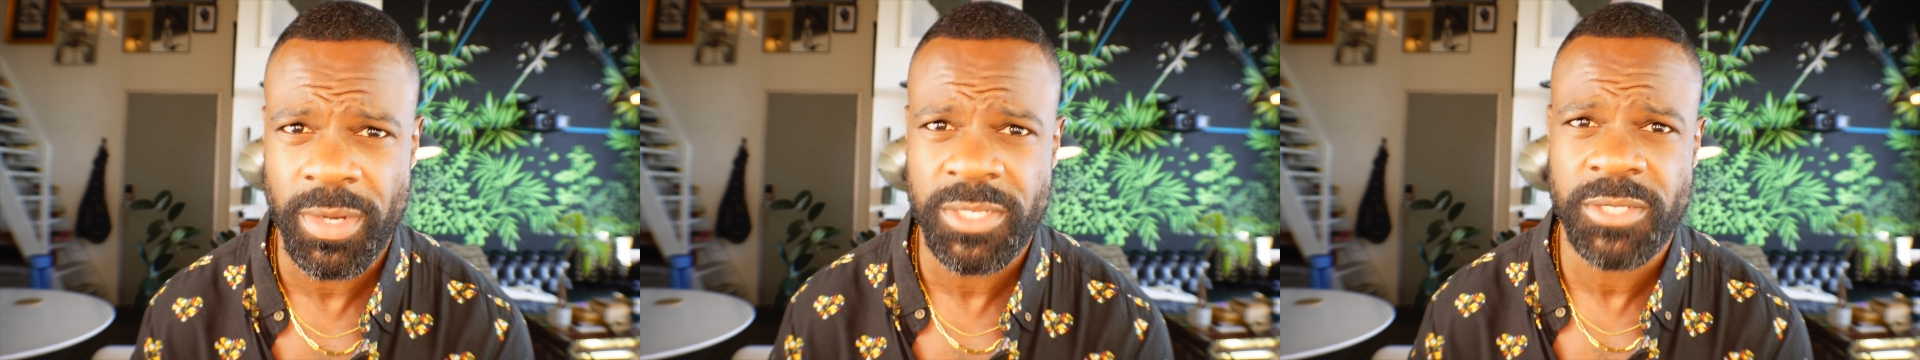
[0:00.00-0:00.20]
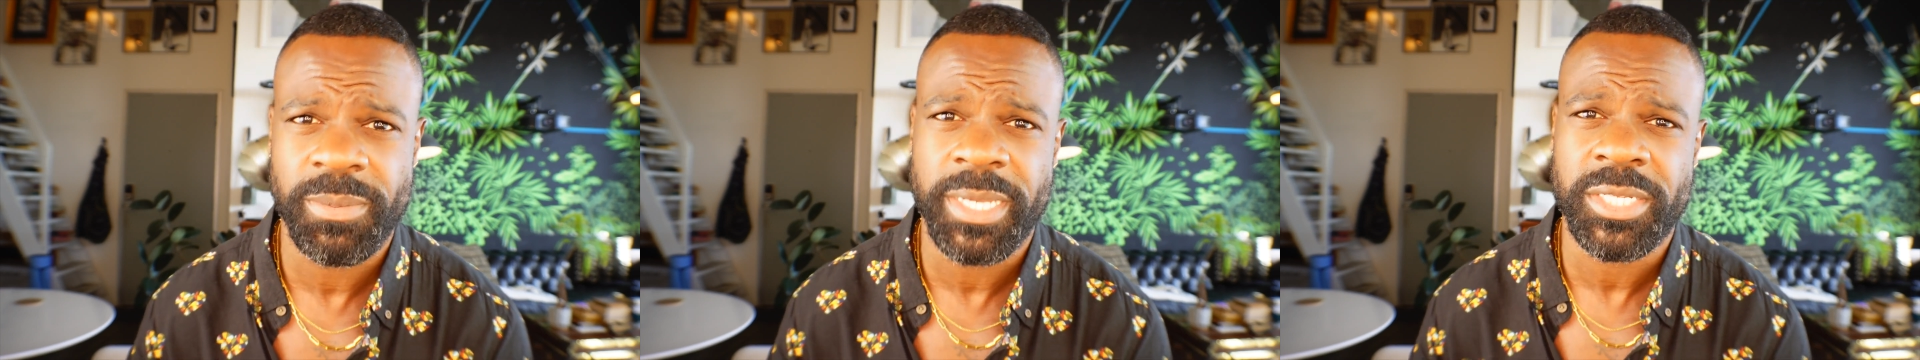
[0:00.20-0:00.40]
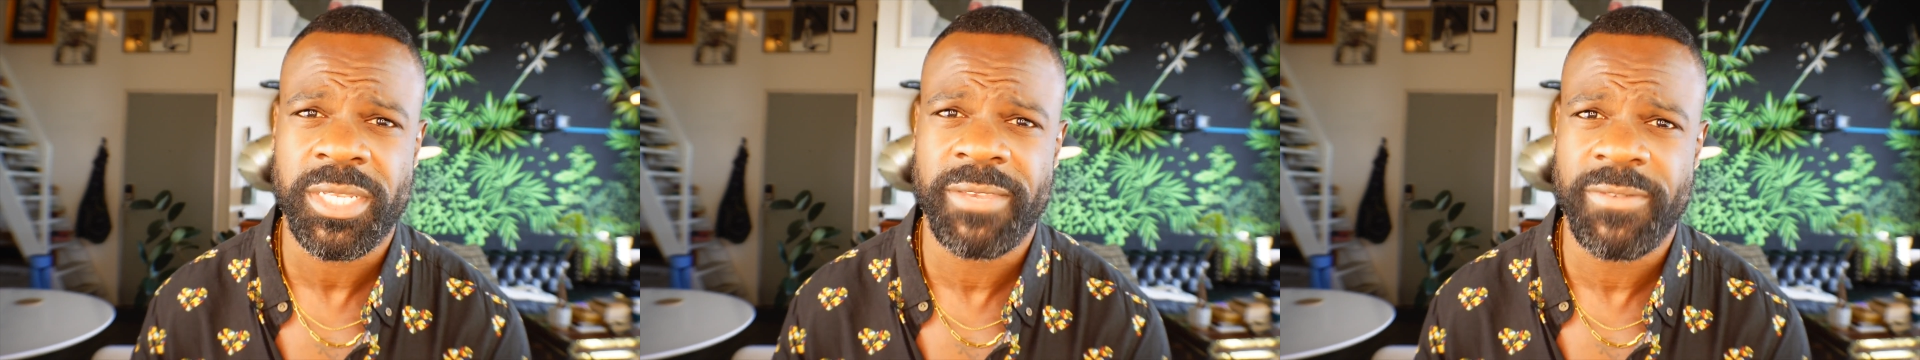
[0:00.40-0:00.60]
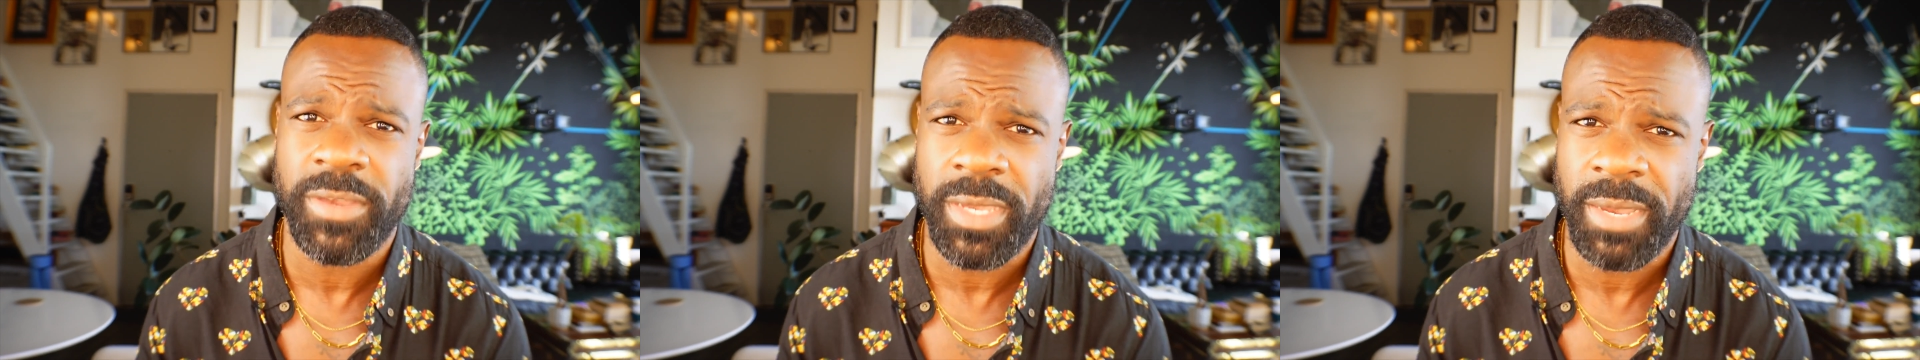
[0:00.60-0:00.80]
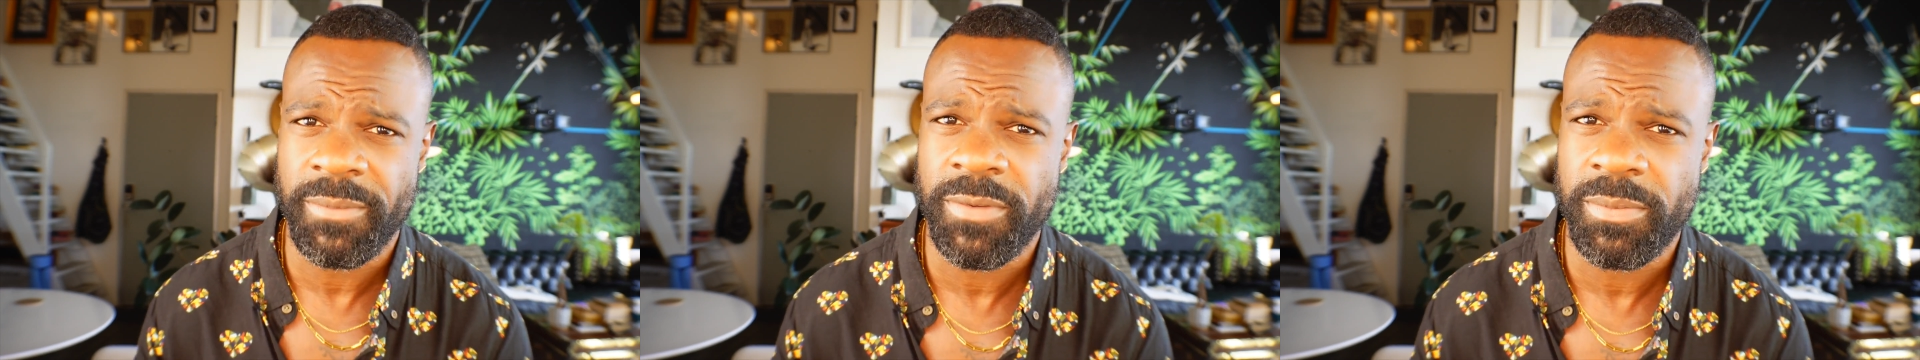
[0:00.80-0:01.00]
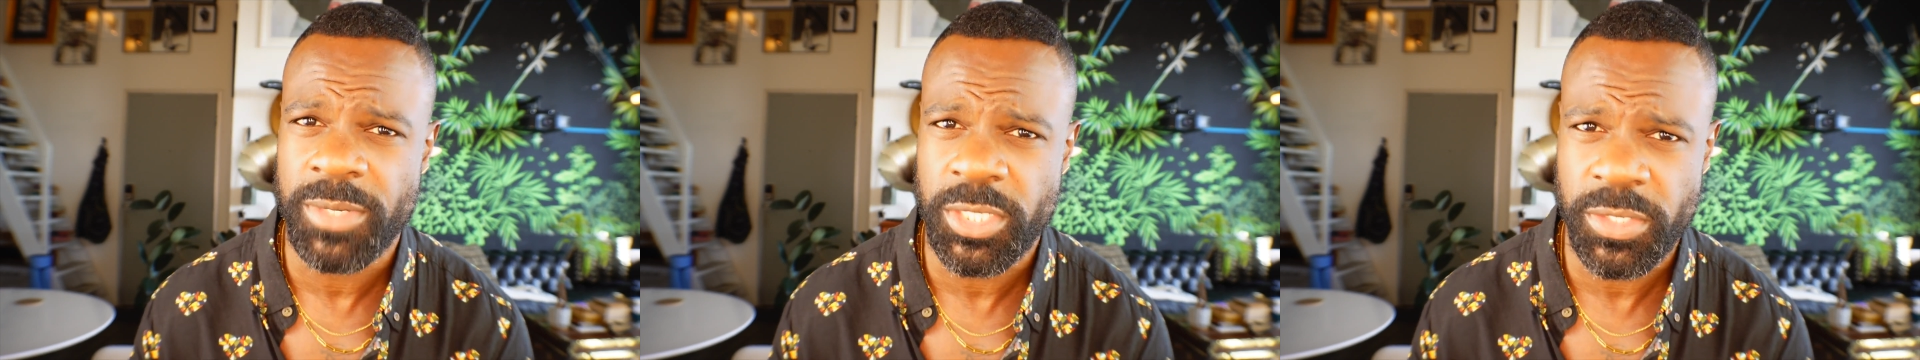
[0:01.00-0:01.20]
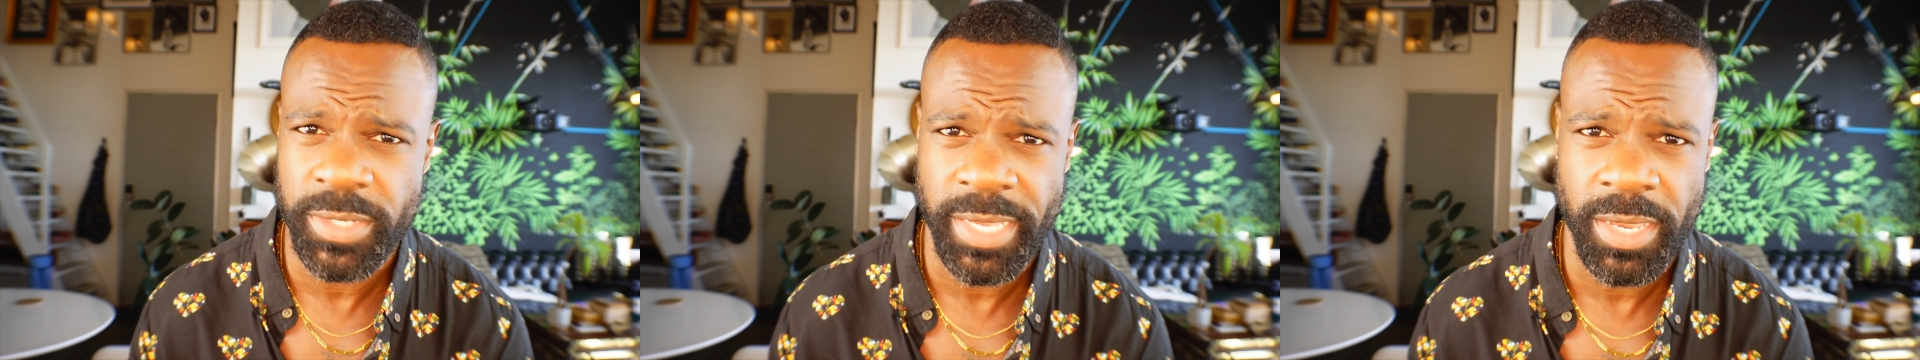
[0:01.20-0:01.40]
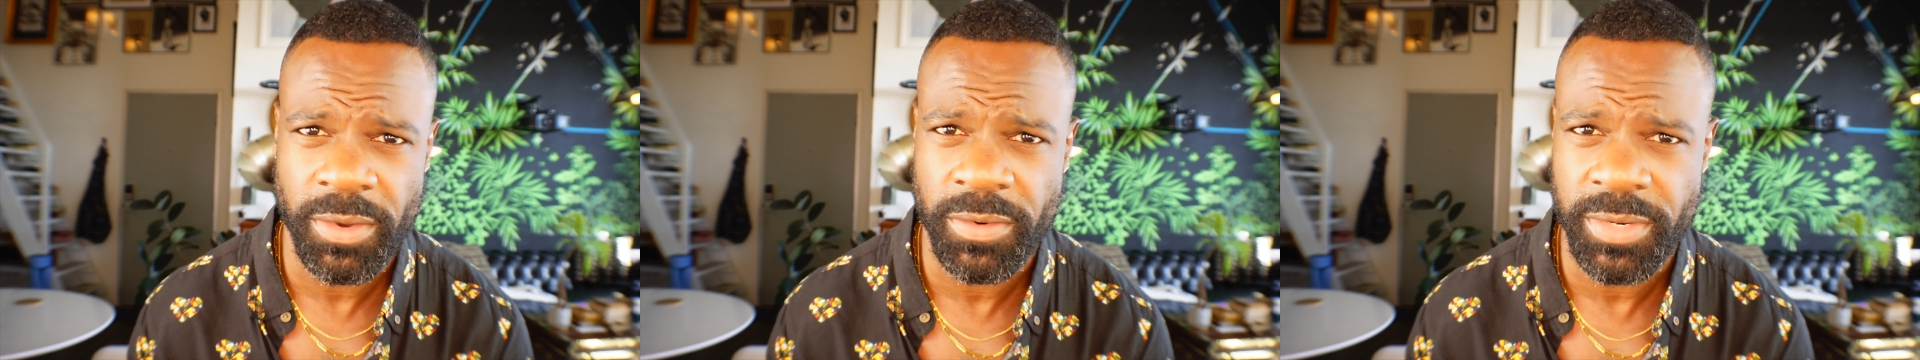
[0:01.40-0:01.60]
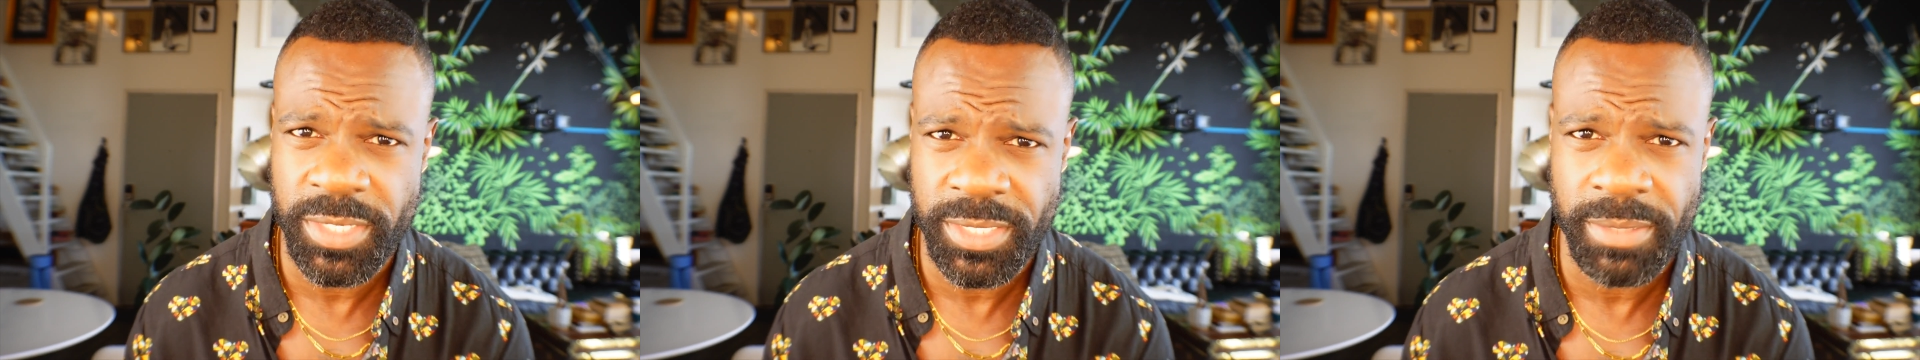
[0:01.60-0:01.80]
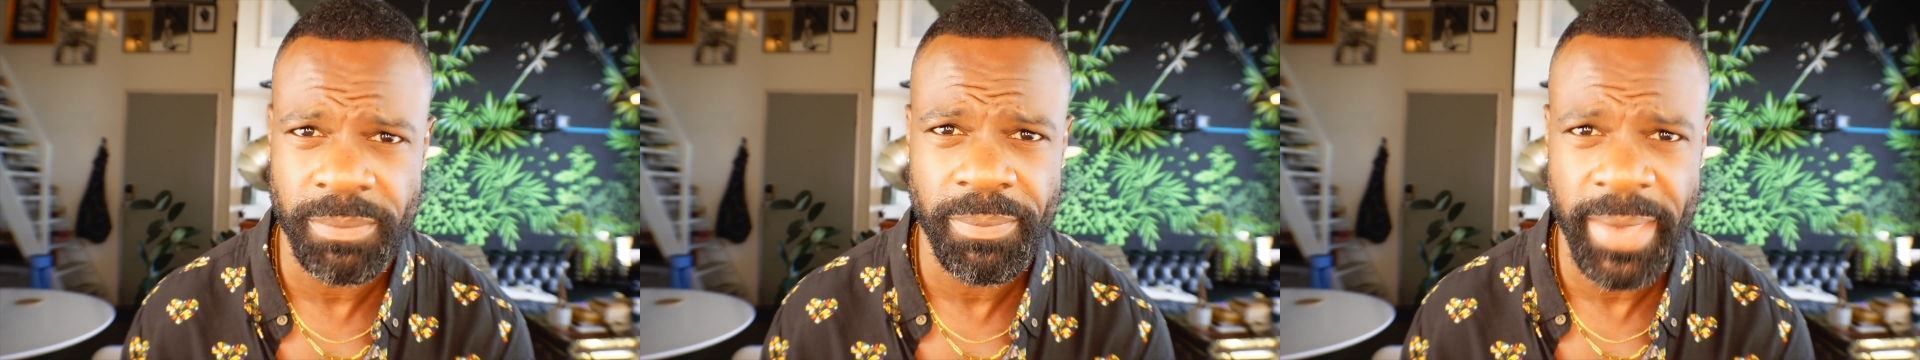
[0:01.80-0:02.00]
especially if you come from a
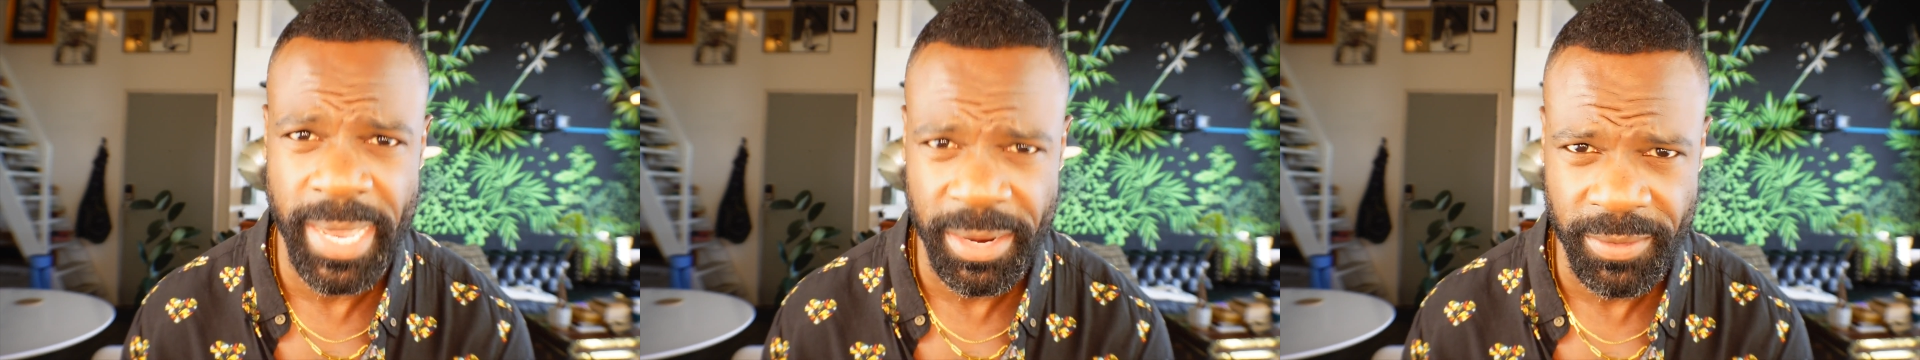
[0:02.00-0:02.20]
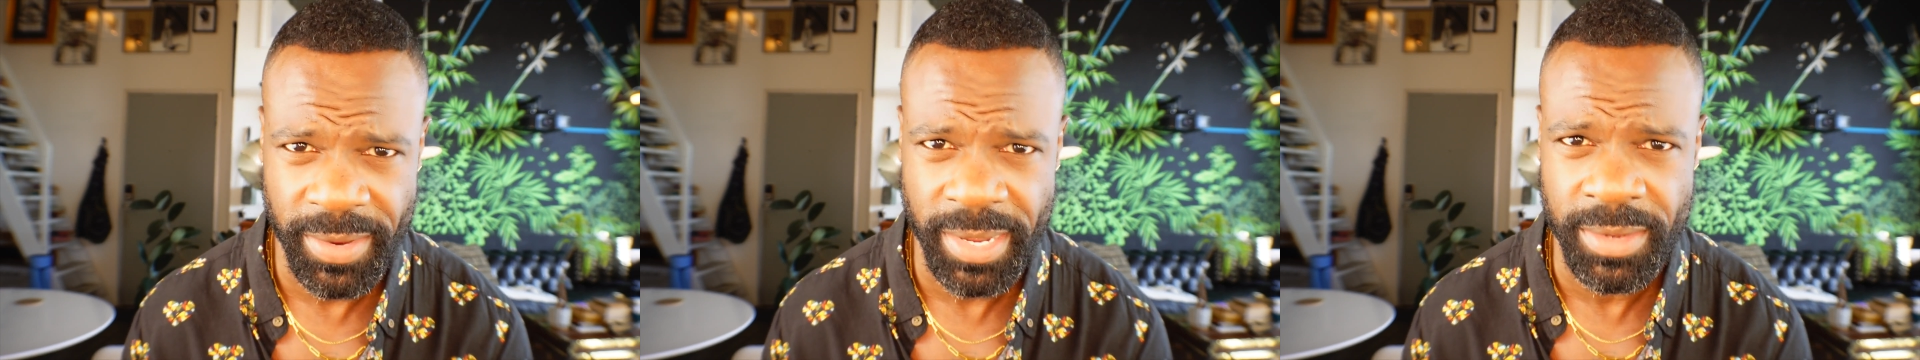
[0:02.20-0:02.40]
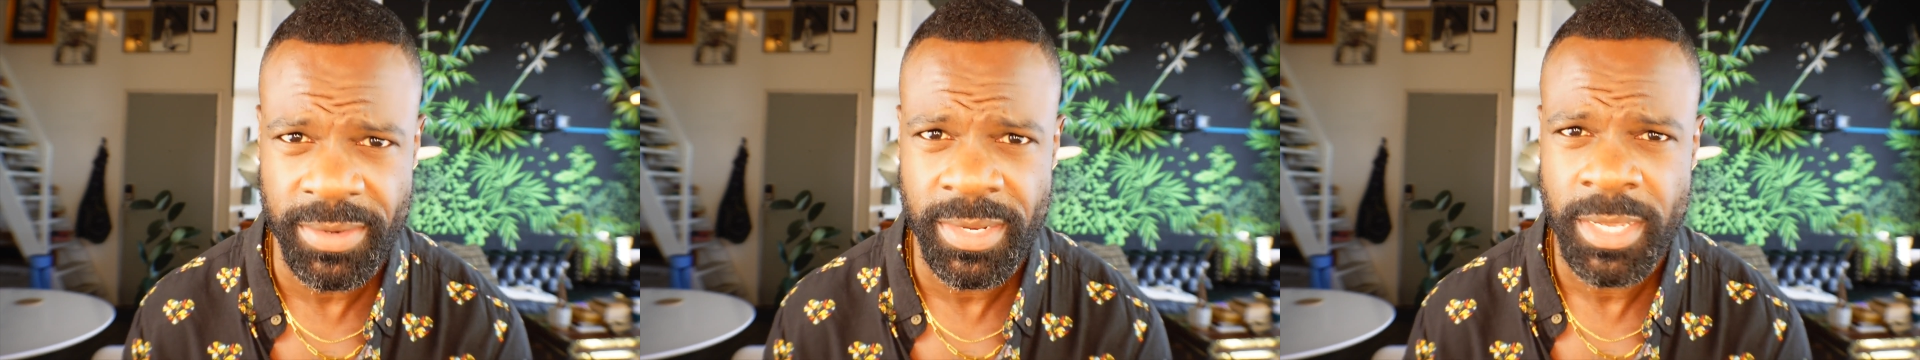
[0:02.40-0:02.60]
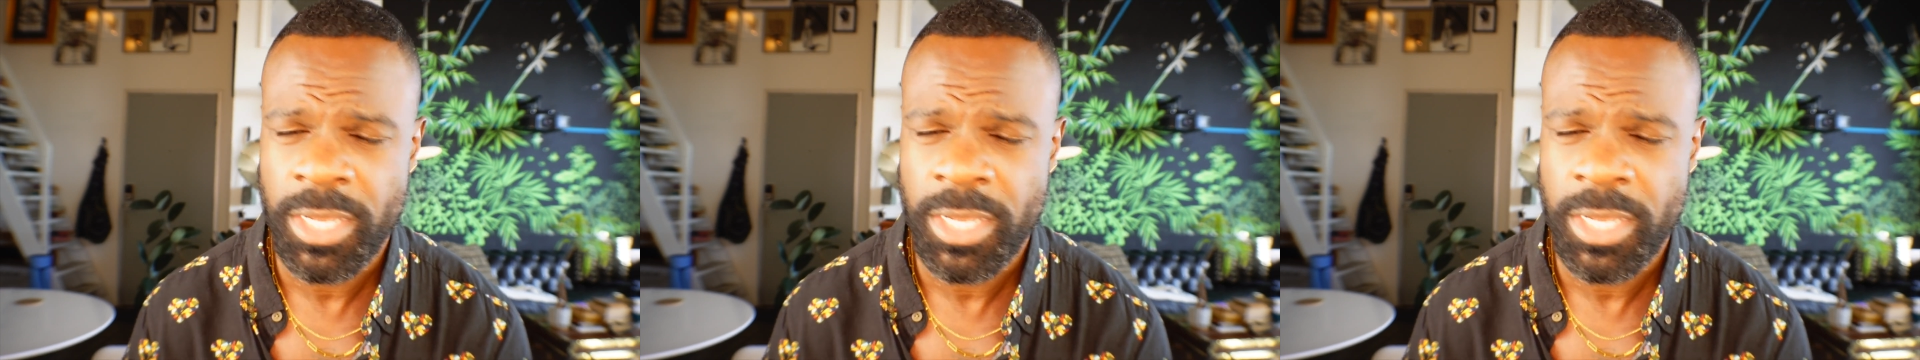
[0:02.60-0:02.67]
Judeo-Christian background.